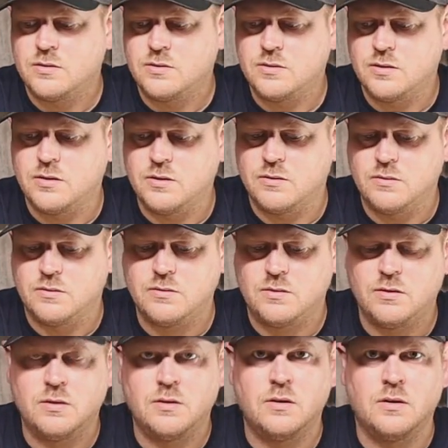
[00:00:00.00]
So
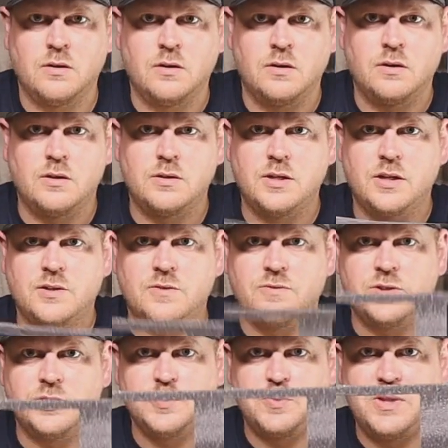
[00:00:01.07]
take the
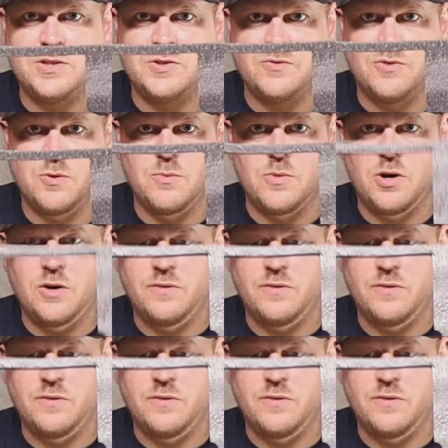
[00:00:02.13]
first piece of foam